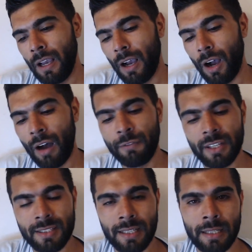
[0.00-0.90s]

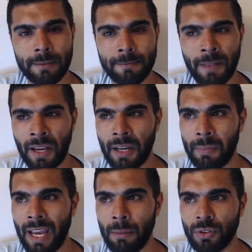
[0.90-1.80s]
obviously they're going to
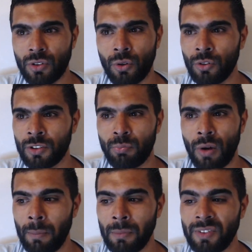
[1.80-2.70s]
be able to cause us
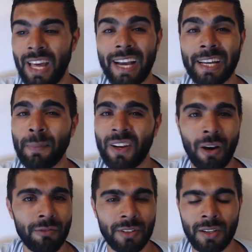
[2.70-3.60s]
problems. They're going to be
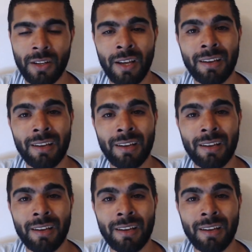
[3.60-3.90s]
confident.